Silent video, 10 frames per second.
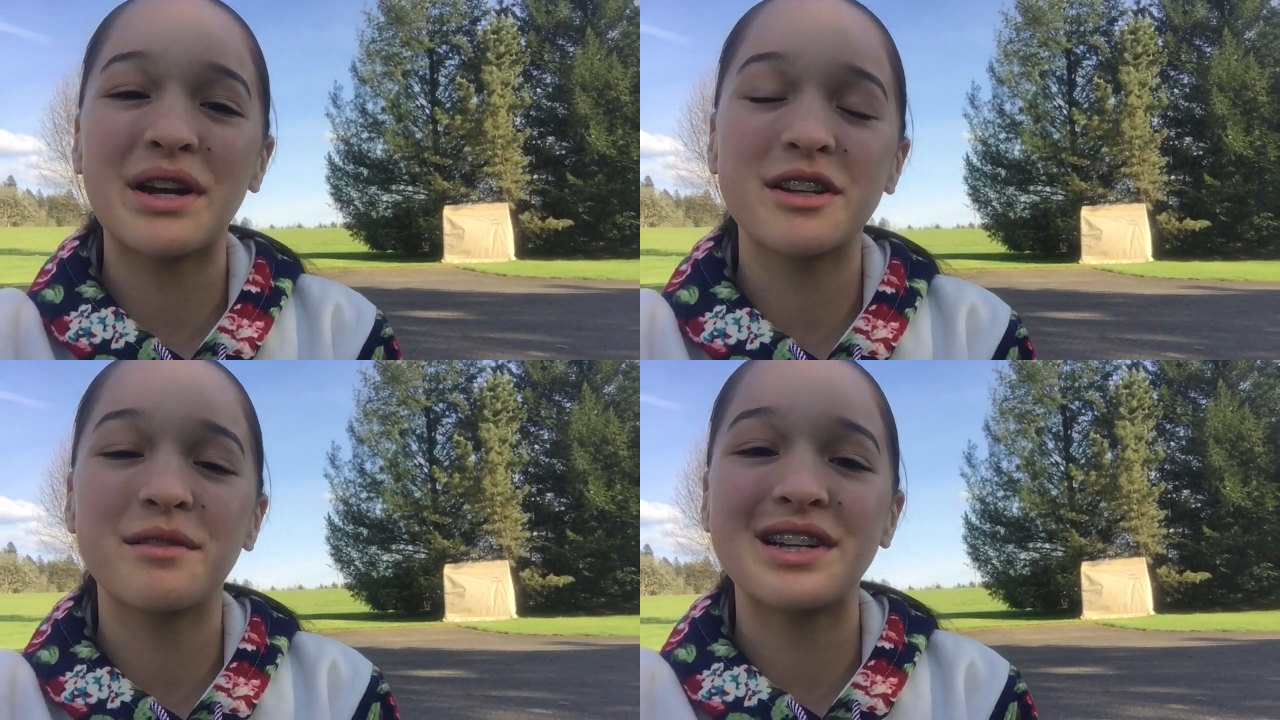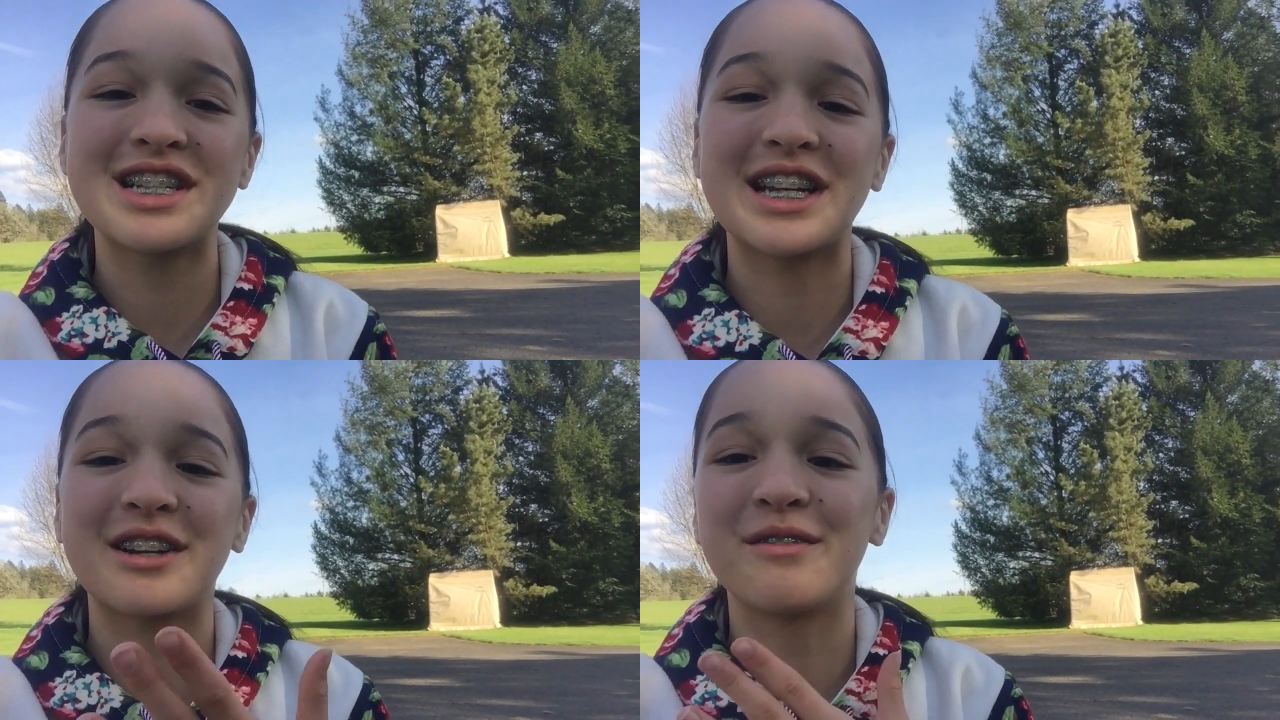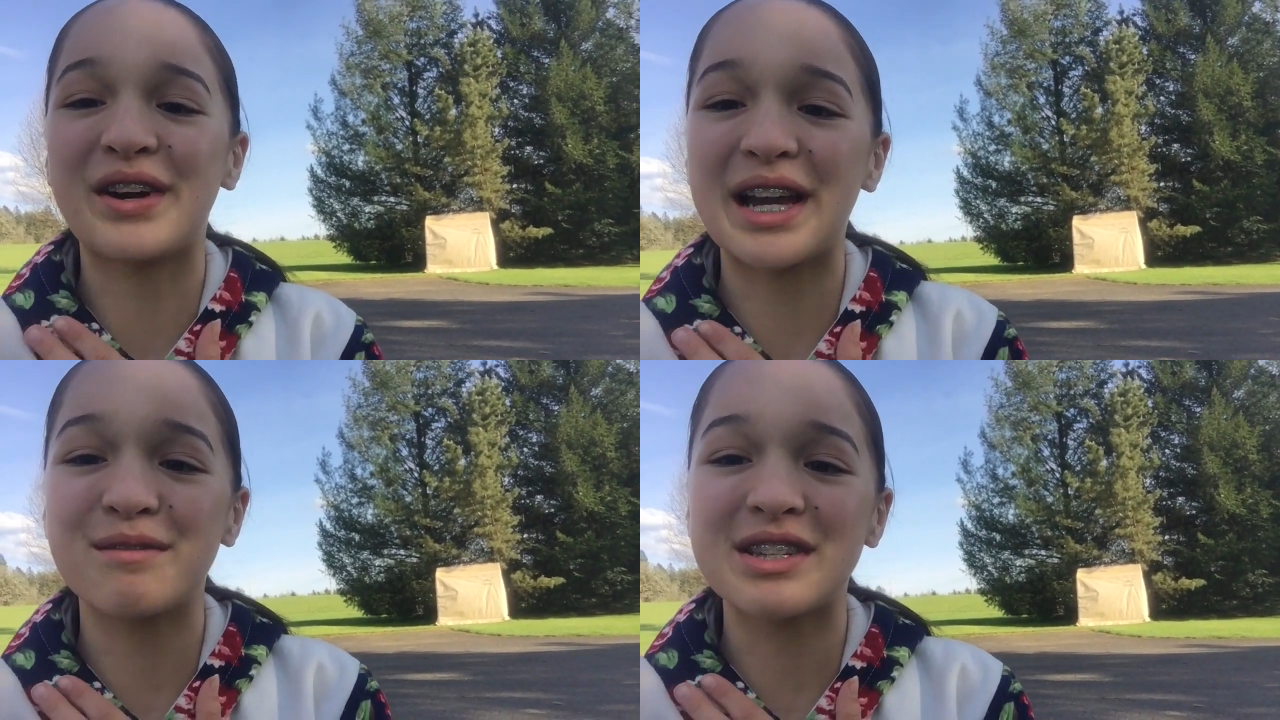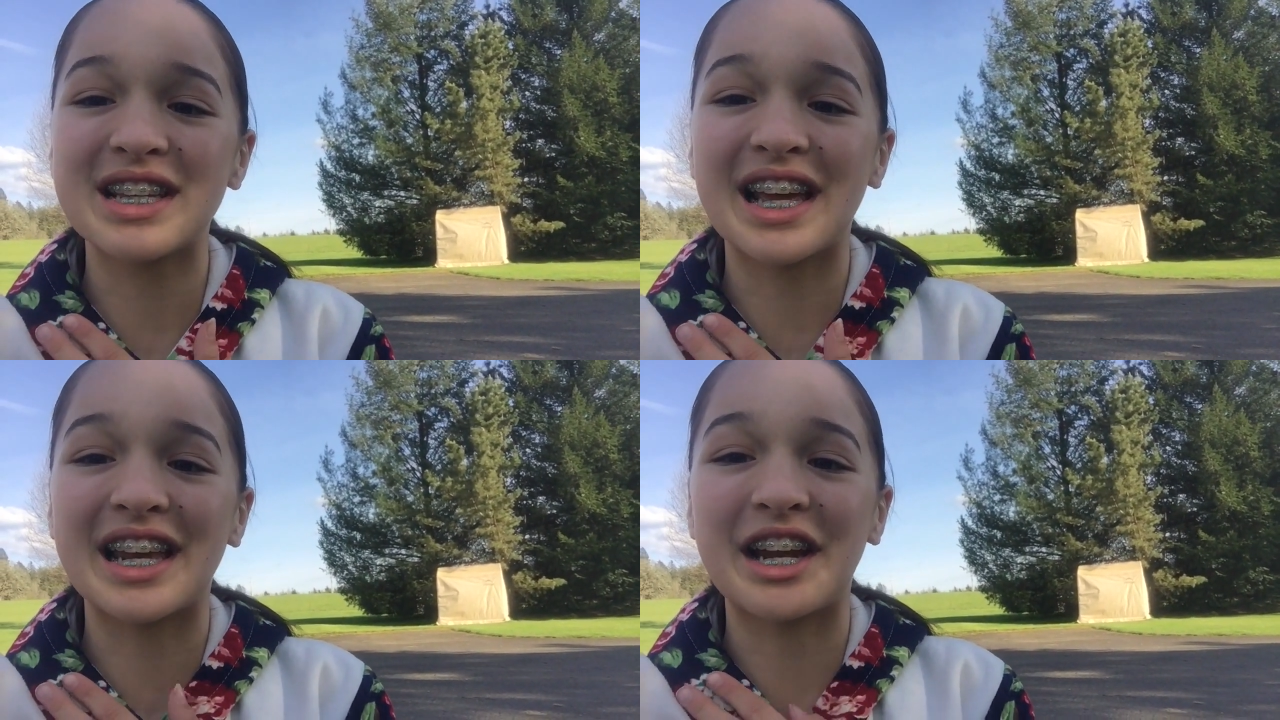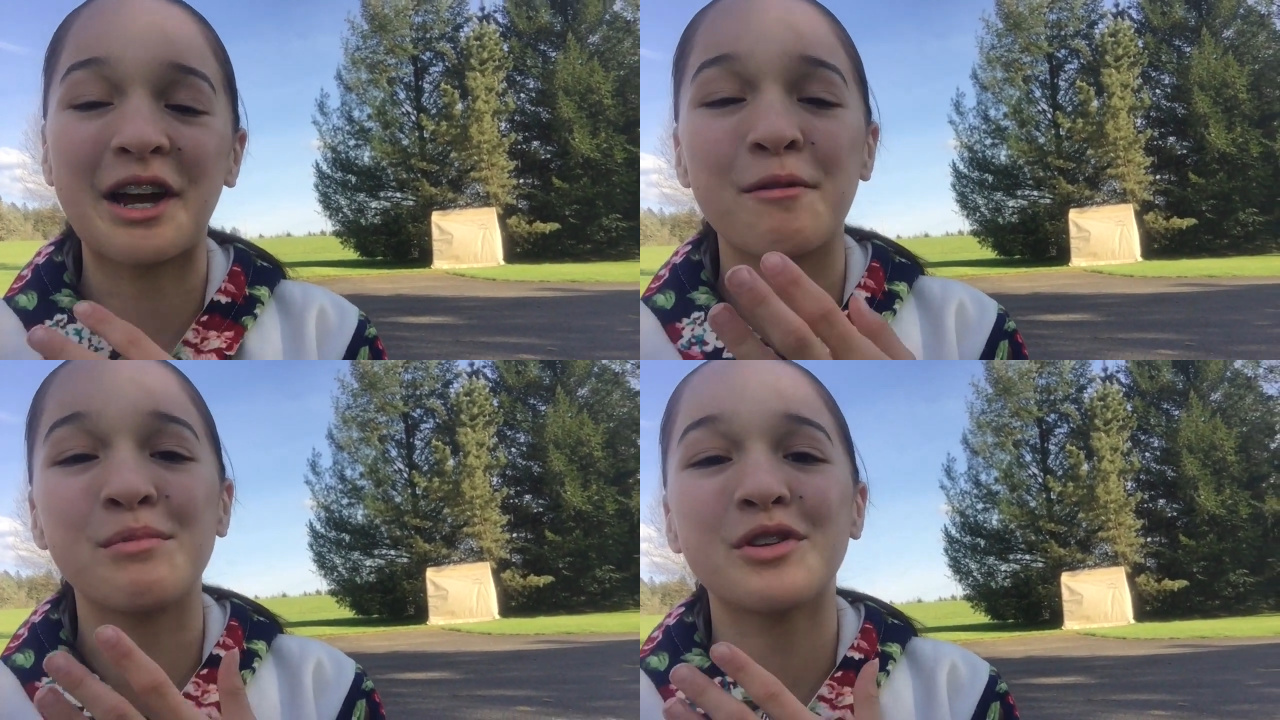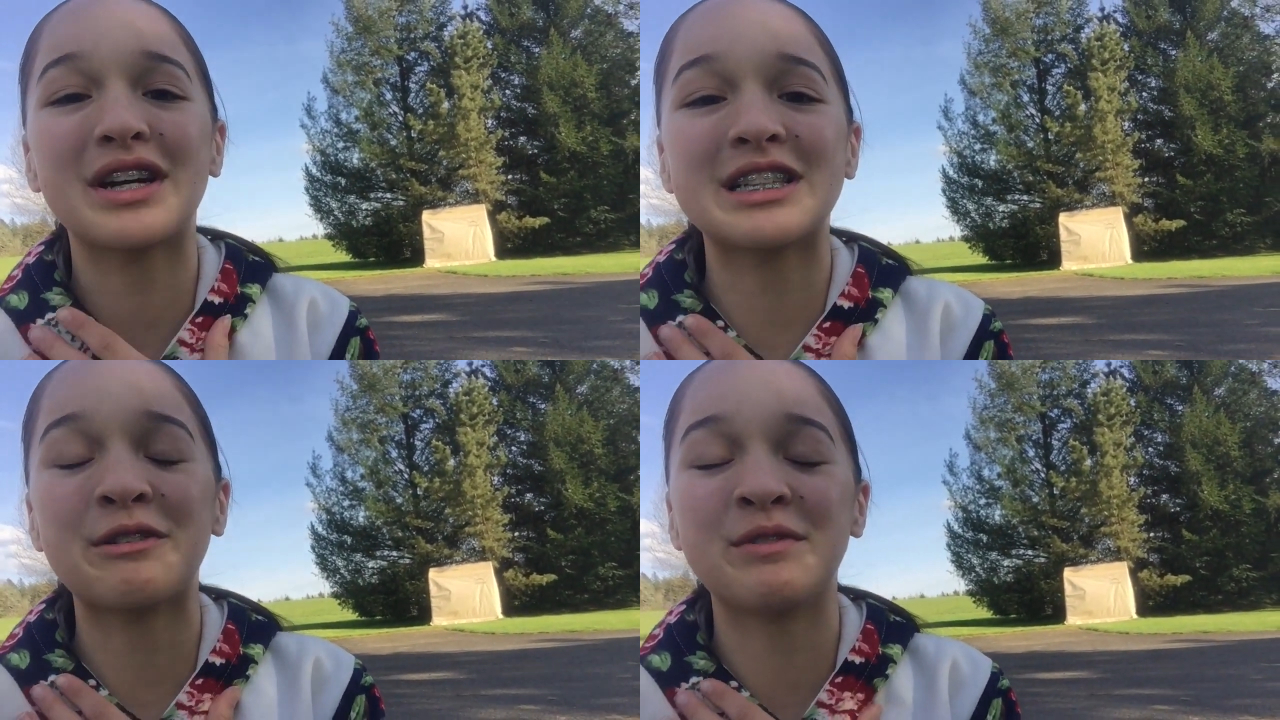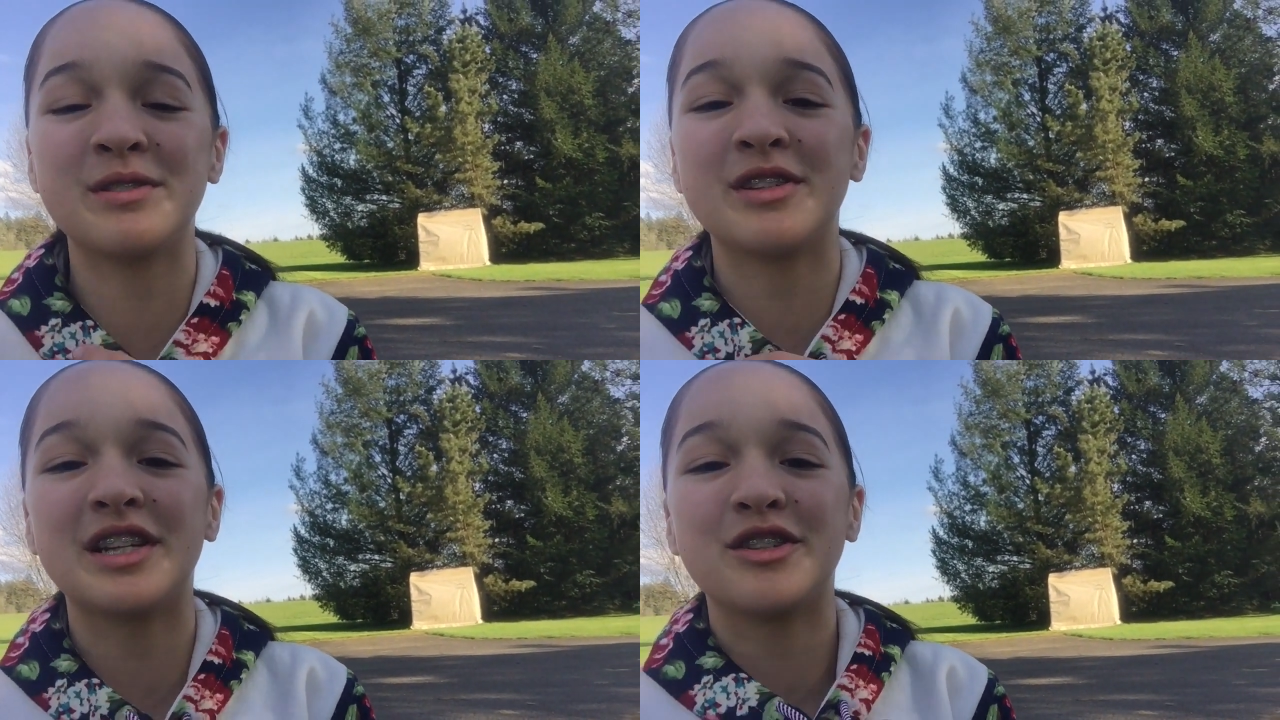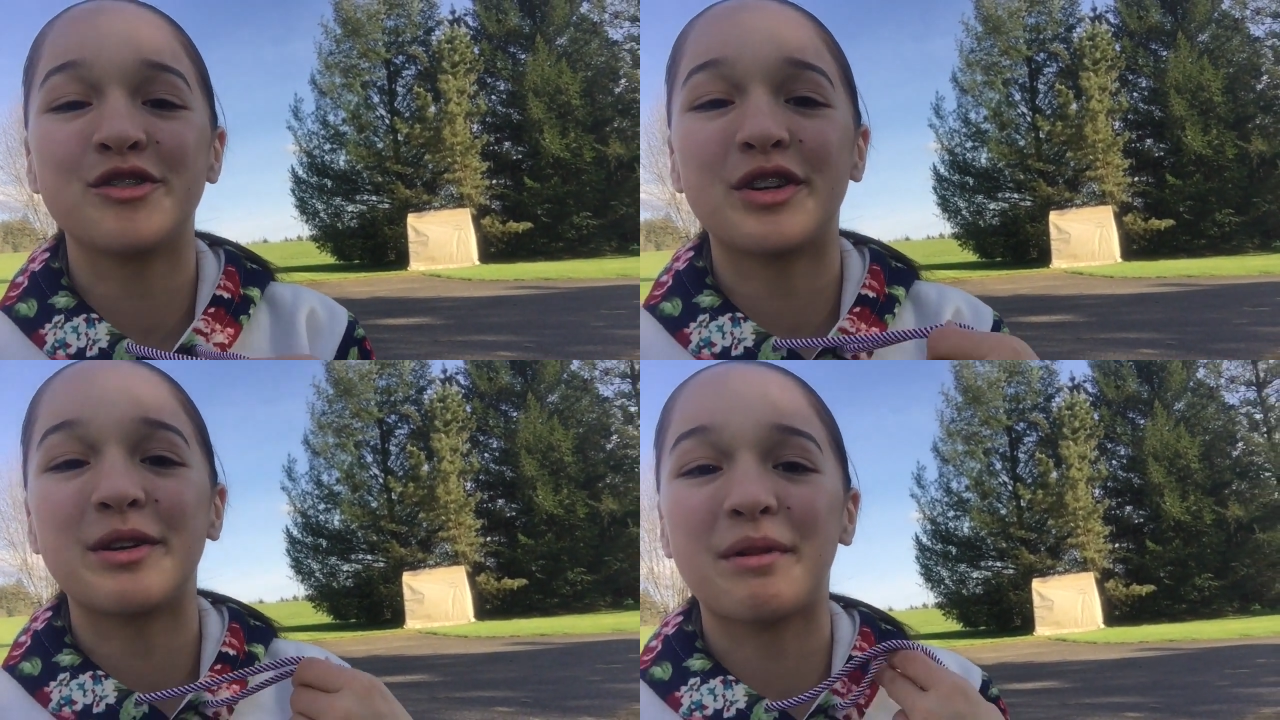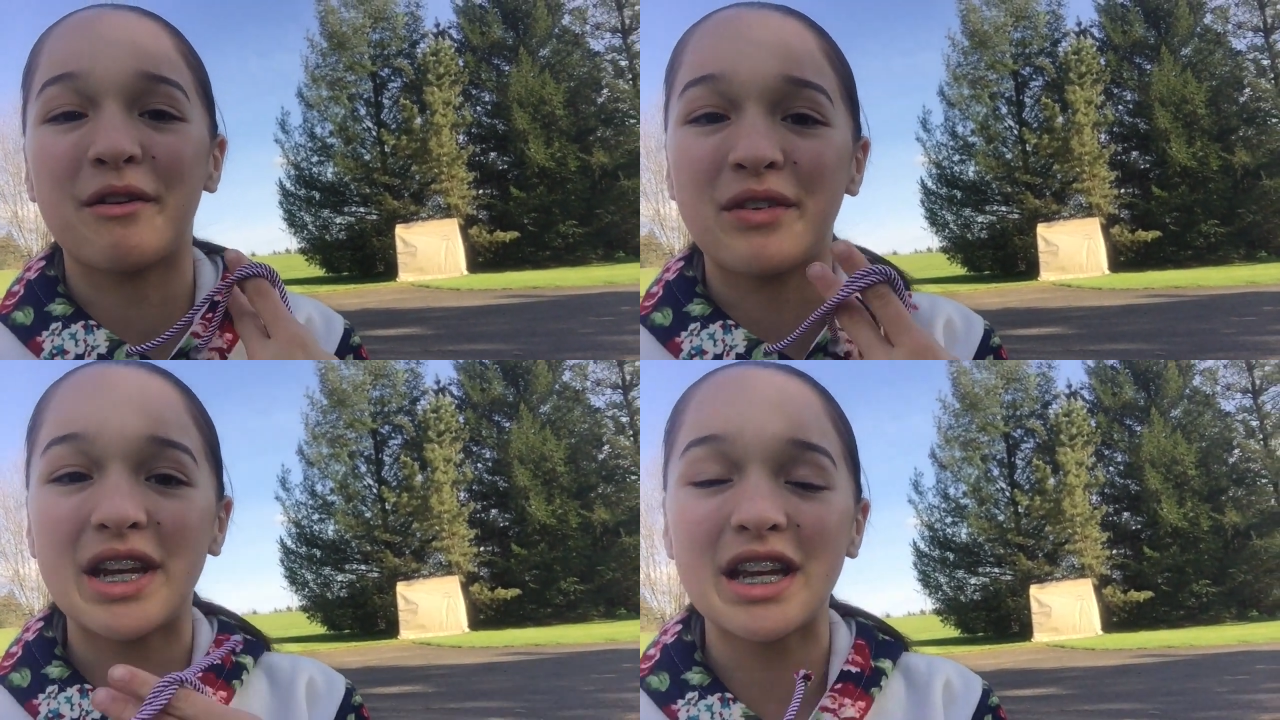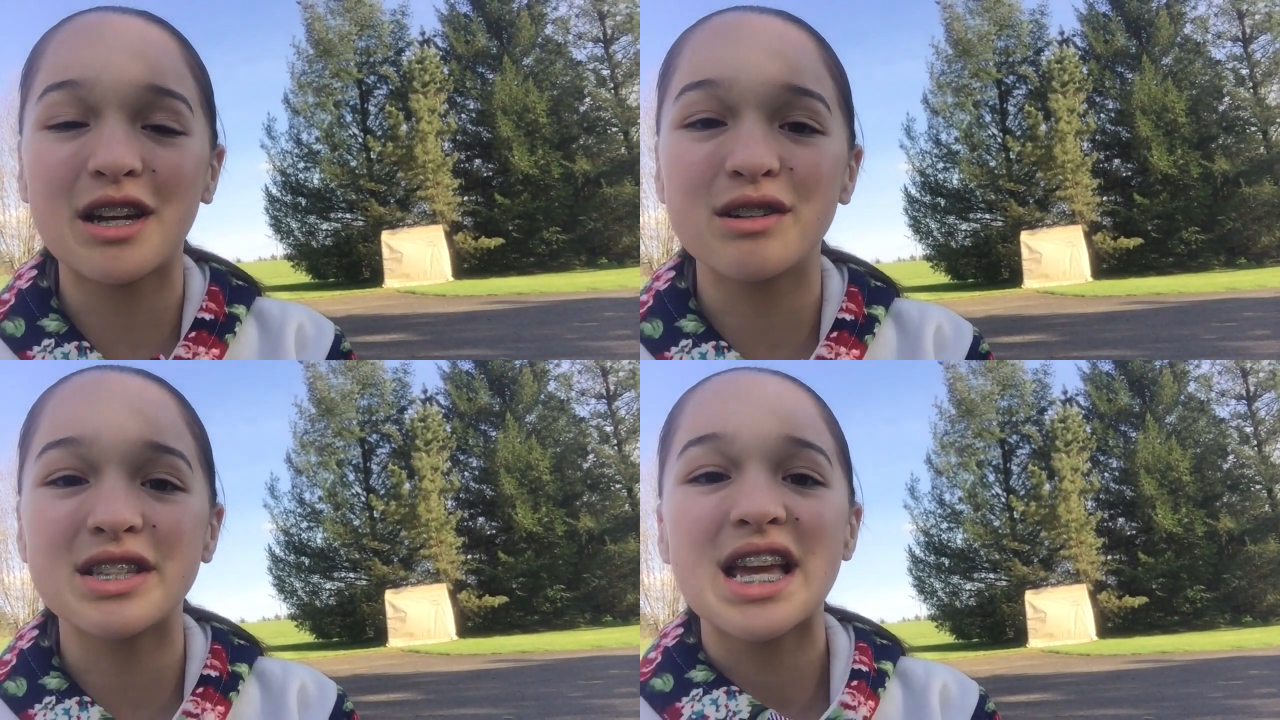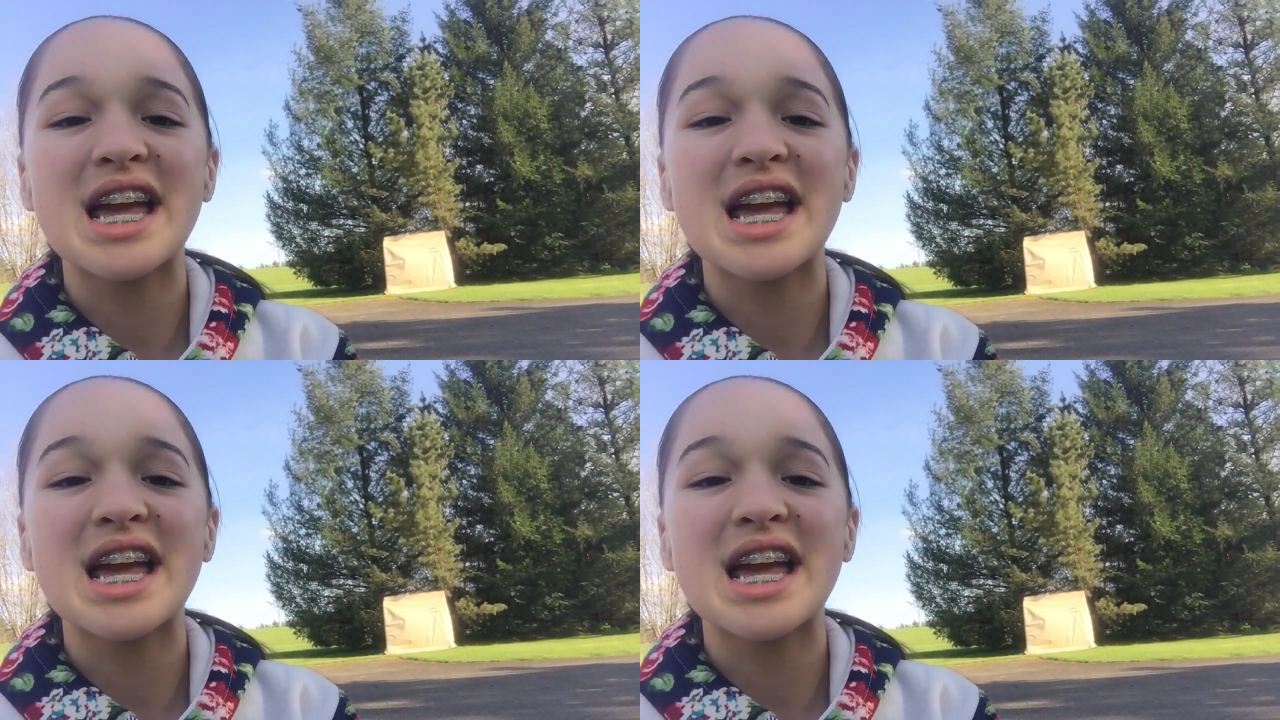back to my channel. My name's Elayna. I hope you guys have been enjoying my videos.